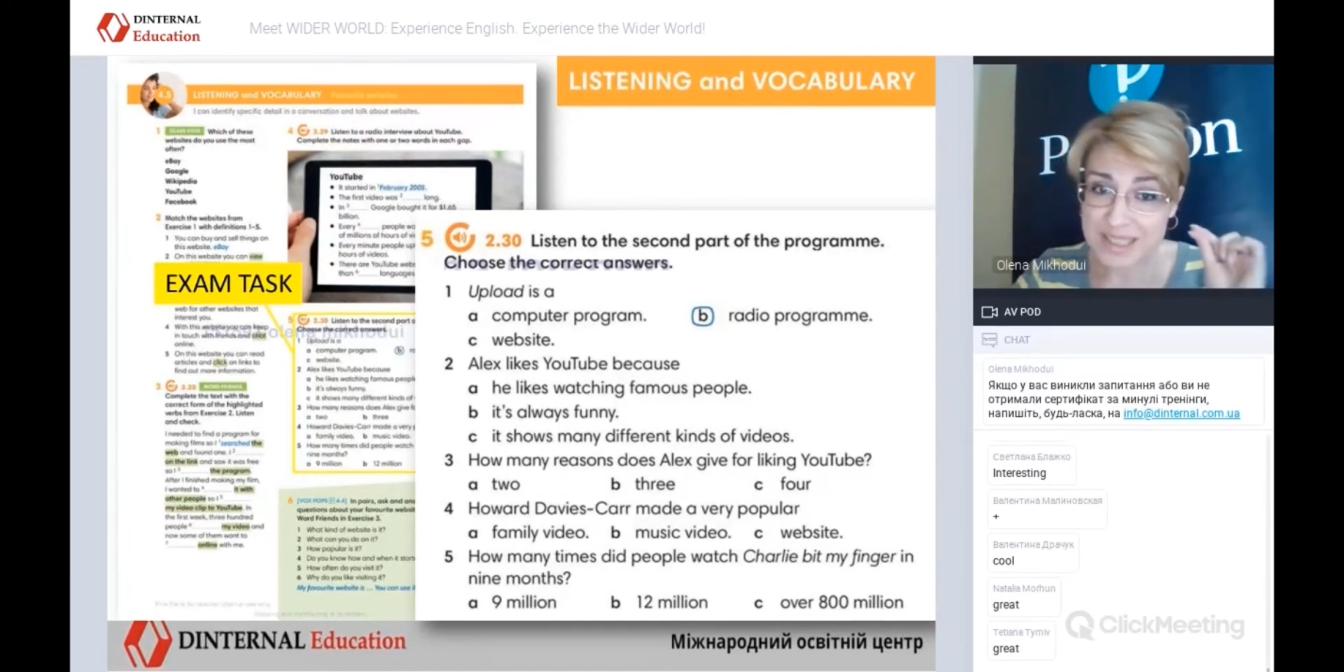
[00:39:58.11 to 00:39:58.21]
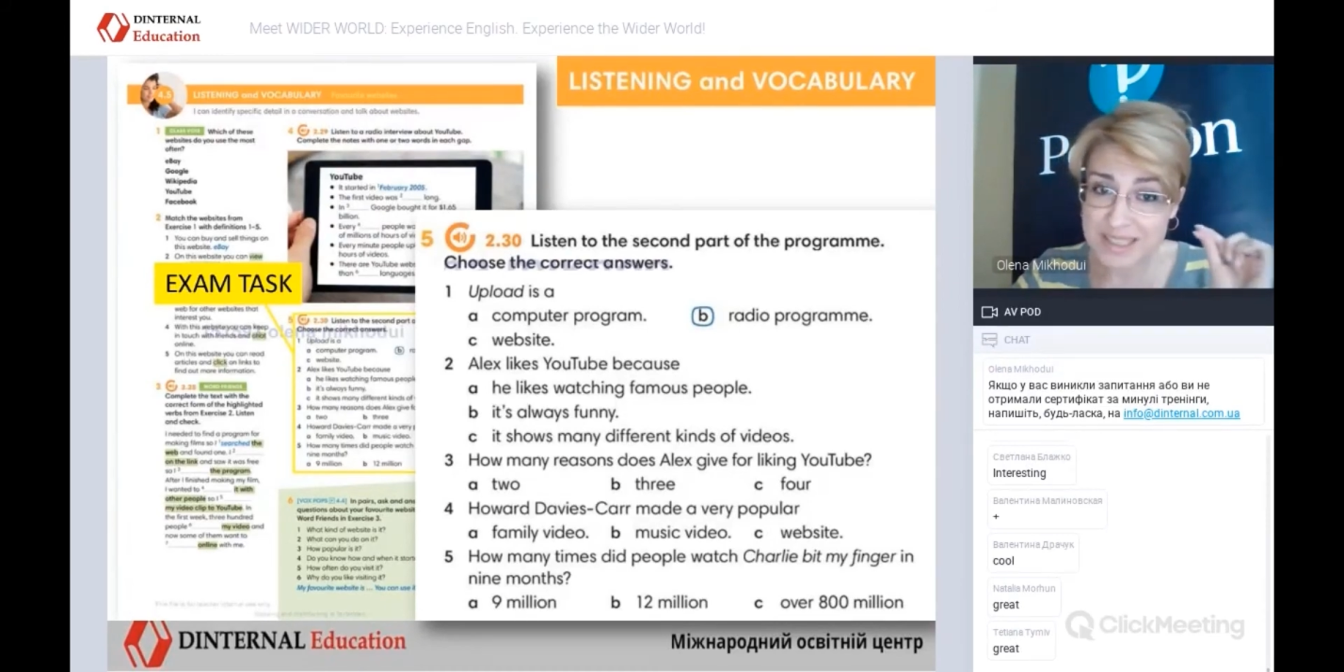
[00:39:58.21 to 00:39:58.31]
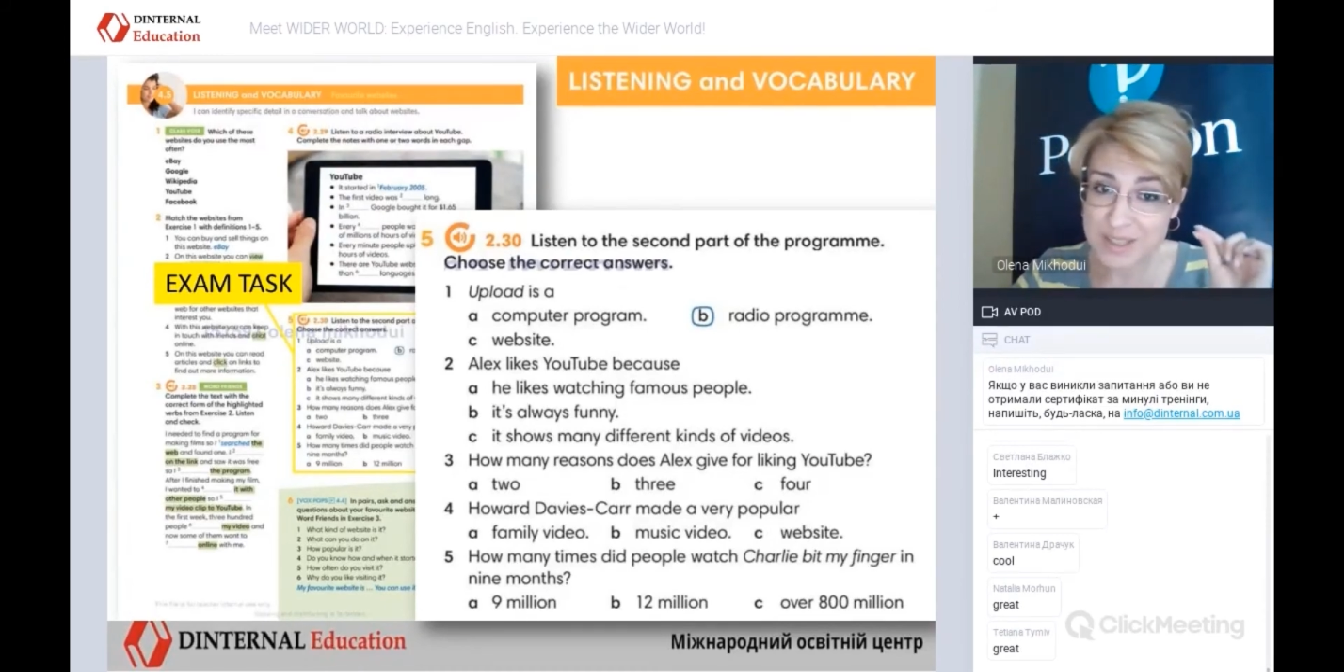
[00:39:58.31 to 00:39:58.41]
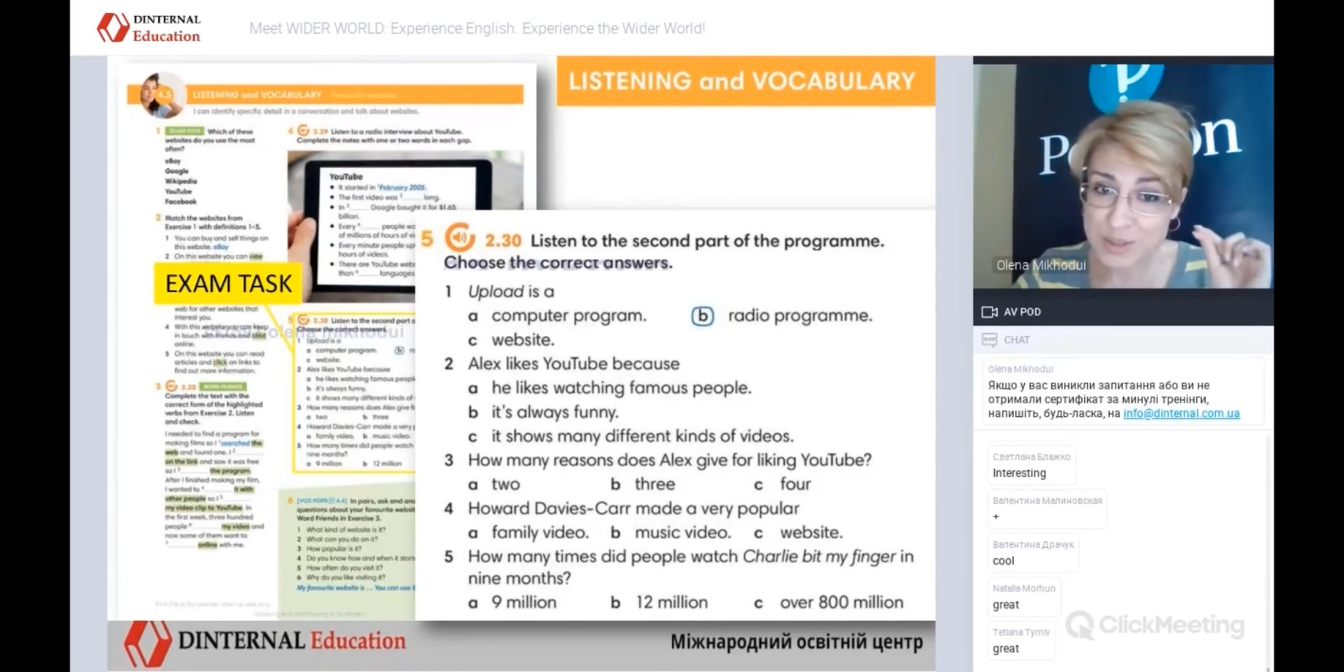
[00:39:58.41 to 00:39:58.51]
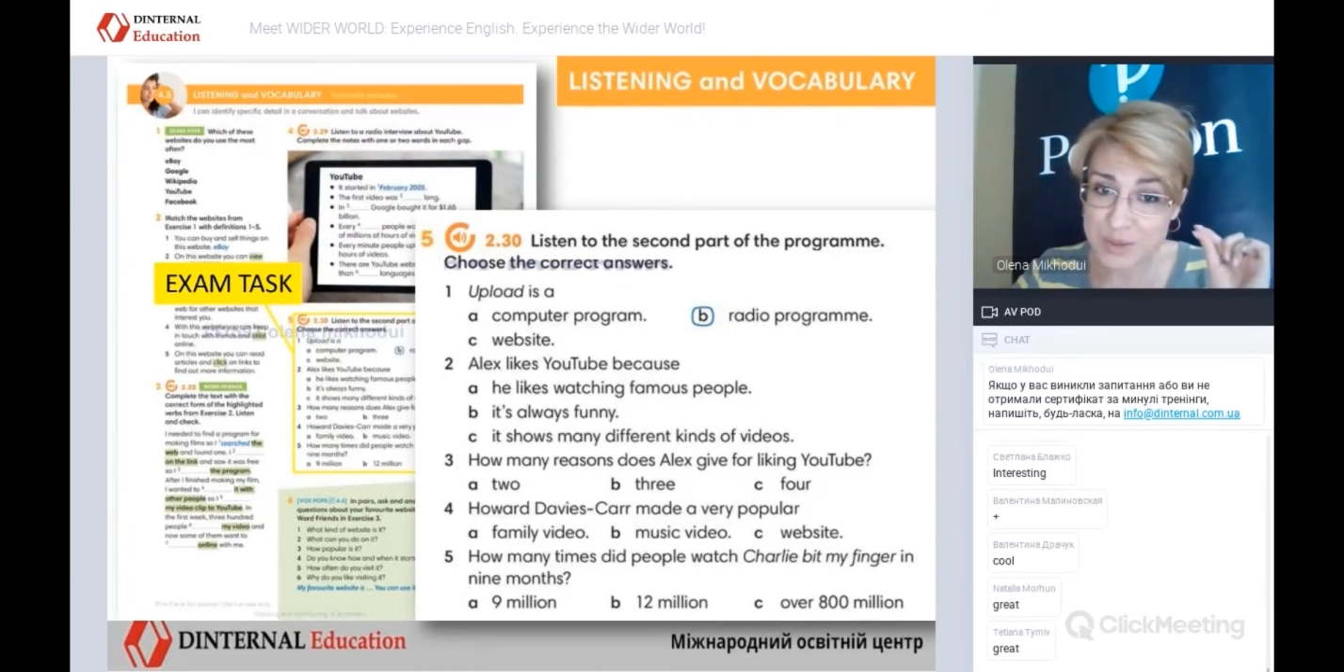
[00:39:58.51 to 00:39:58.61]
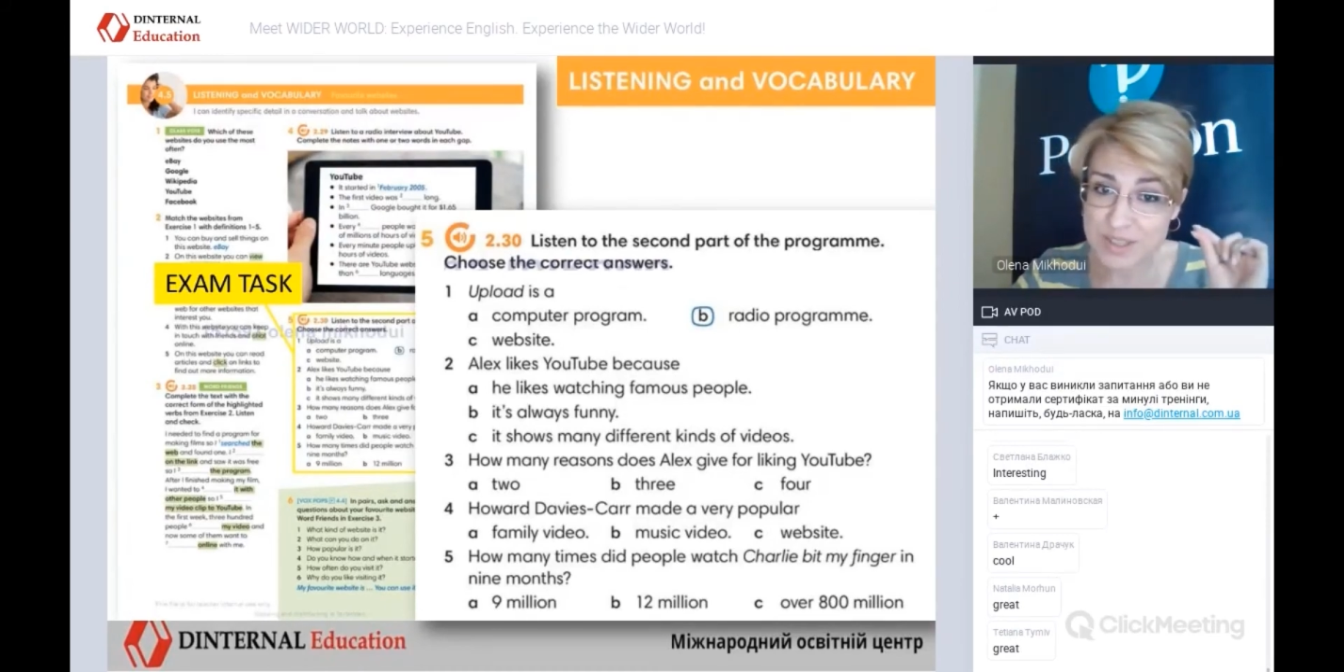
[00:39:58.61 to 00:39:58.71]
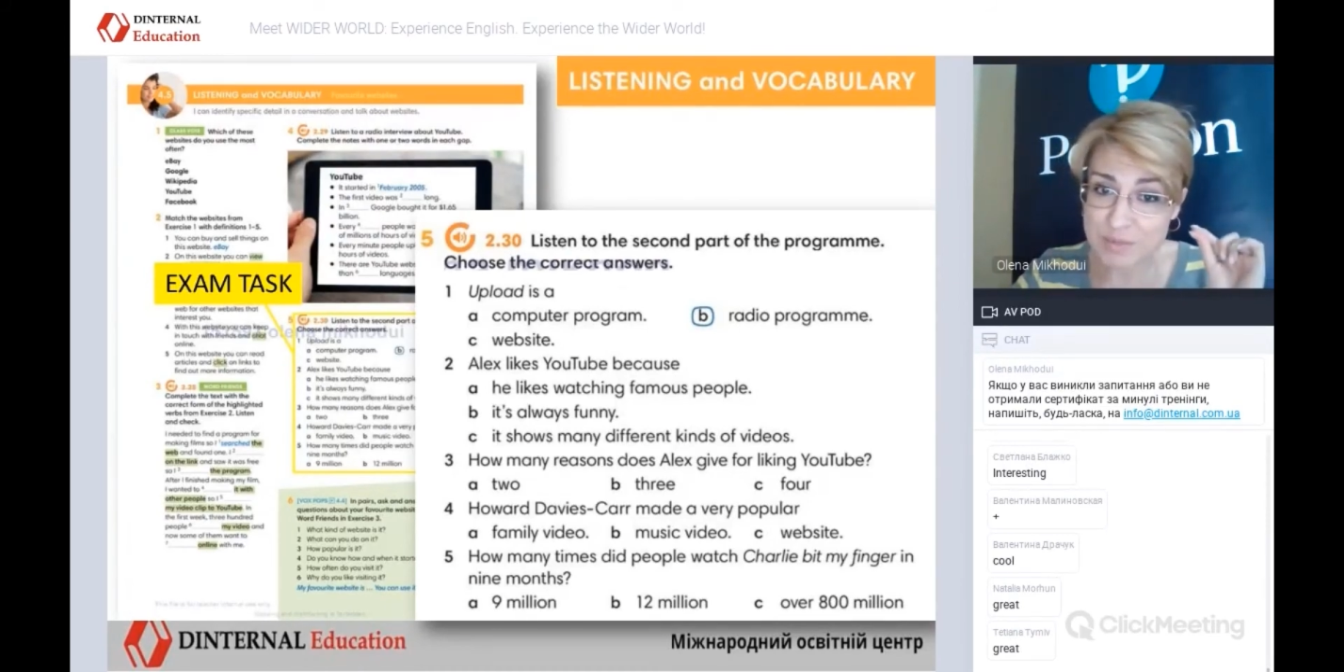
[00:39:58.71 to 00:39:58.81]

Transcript: listen to